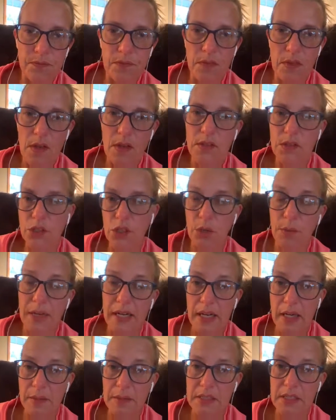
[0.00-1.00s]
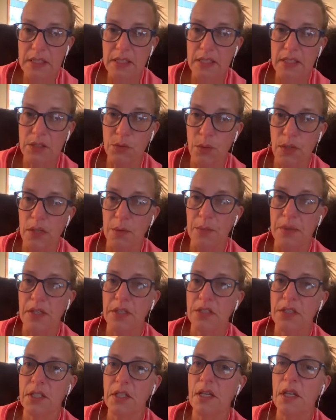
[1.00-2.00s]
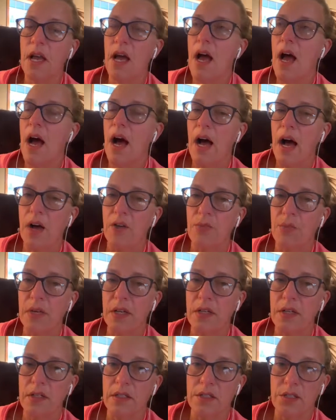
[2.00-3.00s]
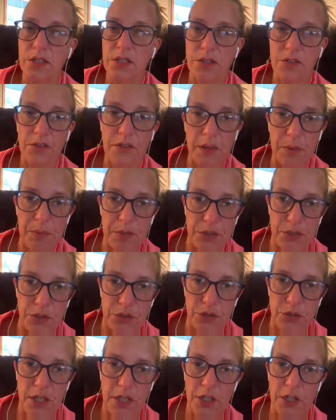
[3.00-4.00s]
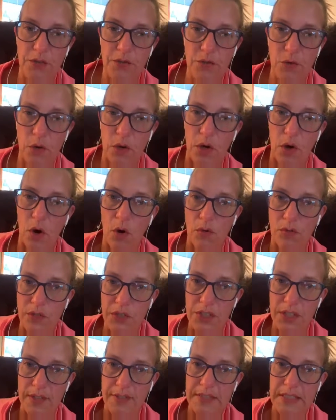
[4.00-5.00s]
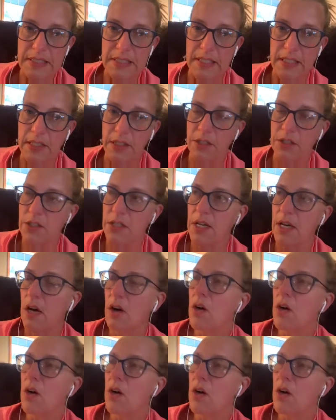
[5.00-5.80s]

So my name is Denise Willick-Peterson. I've been a certified personal trainer for over 17 years now.